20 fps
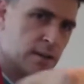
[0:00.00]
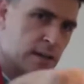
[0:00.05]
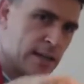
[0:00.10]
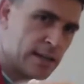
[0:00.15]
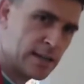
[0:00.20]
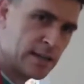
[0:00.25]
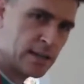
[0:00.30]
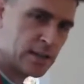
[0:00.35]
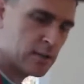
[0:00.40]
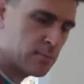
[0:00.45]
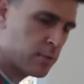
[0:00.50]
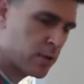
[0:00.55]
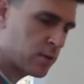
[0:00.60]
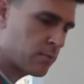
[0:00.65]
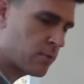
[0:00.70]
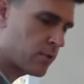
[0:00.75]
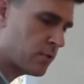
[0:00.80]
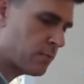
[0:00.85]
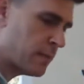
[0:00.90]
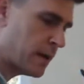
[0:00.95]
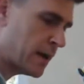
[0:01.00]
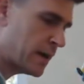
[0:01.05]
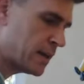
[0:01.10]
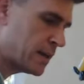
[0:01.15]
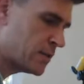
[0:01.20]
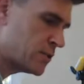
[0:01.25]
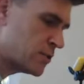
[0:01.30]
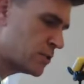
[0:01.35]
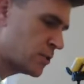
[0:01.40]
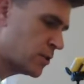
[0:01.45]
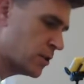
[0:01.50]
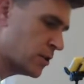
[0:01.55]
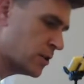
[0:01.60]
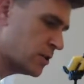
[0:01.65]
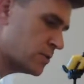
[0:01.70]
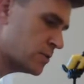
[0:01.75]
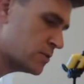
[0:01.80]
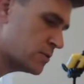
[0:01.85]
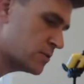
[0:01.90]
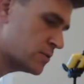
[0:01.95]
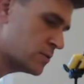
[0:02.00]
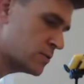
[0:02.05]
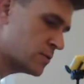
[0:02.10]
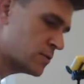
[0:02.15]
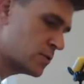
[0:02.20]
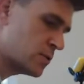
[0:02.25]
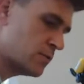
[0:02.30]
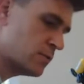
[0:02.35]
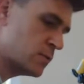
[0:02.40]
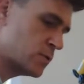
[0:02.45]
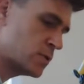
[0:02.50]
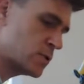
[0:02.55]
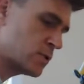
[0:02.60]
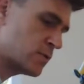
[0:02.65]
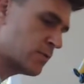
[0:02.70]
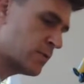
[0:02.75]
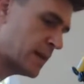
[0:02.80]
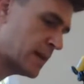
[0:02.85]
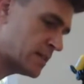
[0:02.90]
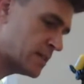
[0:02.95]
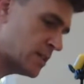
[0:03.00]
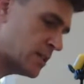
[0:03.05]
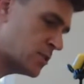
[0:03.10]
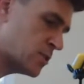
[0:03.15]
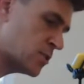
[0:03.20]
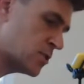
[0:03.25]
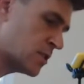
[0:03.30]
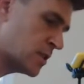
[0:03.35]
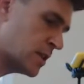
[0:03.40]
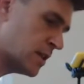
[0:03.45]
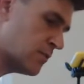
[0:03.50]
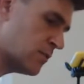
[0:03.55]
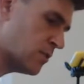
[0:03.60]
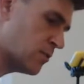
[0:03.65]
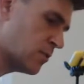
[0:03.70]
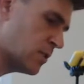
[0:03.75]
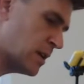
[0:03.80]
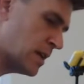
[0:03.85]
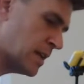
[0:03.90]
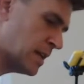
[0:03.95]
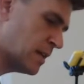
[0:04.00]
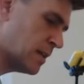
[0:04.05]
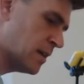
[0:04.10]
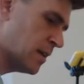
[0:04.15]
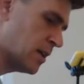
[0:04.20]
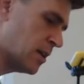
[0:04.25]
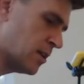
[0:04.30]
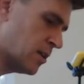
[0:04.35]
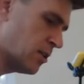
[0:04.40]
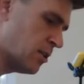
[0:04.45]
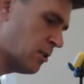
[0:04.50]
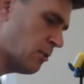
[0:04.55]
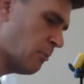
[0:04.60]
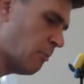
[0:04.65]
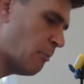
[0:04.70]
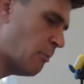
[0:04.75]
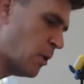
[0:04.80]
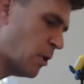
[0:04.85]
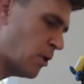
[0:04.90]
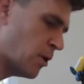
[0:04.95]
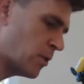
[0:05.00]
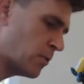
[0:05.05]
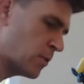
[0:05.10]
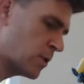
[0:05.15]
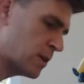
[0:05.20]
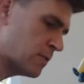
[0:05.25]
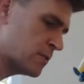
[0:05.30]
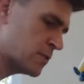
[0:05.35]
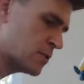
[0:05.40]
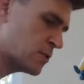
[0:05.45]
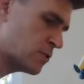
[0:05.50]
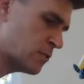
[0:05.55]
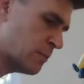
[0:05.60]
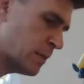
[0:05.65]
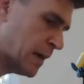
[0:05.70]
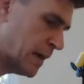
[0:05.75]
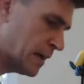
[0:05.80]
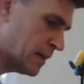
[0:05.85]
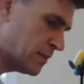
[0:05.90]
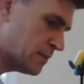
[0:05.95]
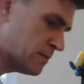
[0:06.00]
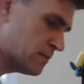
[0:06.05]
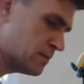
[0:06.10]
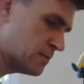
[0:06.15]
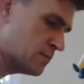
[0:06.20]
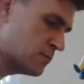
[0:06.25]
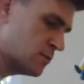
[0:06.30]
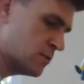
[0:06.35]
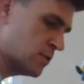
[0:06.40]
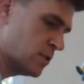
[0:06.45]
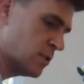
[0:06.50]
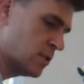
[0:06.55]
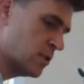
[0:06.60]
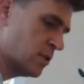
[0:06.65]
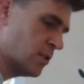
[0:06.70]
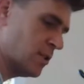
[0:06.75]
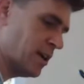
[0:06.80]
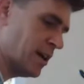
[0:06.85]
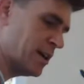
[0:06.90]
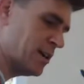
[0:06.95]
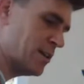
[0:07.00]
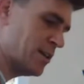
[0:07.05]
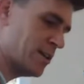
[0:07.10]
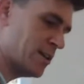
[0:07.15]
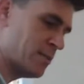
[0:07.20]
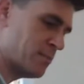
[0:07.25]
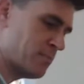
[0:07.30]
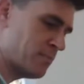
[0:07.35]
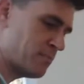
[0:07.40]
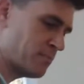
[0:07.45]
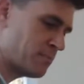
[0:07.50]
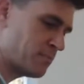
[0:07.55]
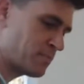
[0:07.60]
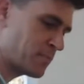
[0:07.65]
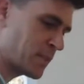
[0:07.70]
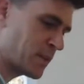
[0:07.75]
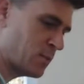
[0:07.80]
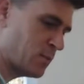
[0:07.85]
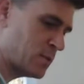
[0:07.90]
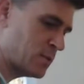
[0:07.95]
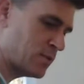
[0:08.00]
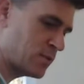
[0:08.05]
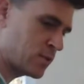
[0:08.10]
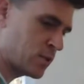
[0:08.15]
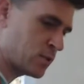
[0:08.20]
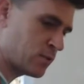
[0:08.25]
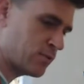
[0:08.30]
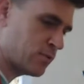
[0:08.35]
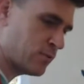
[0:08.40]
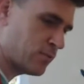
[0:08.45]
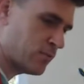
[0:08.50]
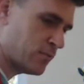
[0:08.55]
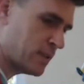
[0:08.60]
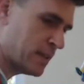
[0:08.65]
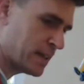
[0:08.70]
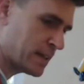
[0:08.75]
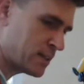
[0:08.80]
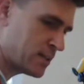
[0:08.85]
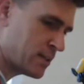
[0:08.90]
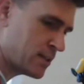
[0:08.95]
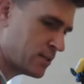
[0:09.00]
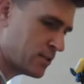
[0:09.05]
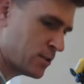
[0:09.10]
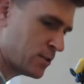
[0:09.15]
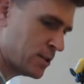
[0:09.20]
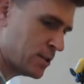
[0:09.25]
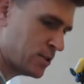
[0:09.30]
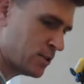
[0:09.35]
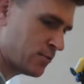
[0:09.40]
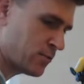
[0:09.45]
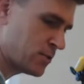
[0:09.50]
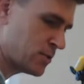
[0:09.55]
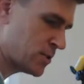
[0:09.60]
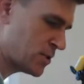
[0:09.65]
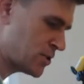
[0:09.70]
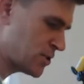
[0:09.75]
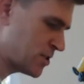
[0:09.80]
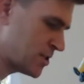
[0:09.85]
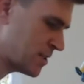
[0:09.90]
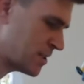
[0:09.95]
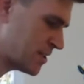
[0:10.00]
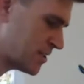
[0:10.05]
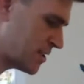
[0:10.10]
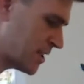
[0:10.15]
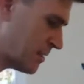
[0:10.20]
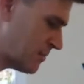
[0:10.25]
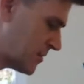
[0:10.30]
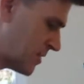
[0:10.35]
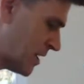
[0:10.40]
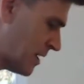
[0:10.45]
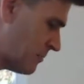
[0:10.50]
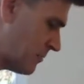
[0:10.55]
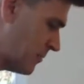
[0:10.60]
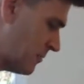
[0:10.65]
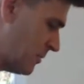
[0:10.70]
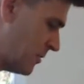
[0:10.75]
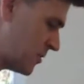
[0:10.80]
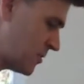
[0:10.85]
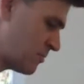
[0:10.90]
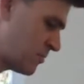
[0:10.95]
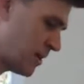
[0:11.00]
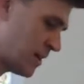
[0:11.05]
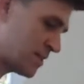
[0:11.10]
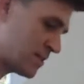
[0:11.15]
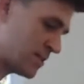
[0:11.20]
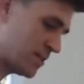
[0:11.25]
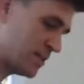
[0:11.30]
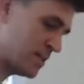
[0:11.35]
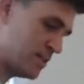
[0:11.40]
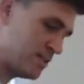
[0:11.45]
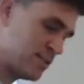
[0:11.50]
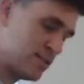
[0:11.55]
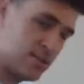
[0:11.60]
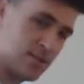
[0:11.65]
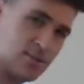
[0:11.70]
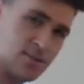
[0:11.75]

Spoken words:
cleaning the bottom of the pan as you go. So if you use a flat edge, you can never really burn whatever's in your pan. And when you cook like 30 different dishes at the same time, you'd be surprised how easy it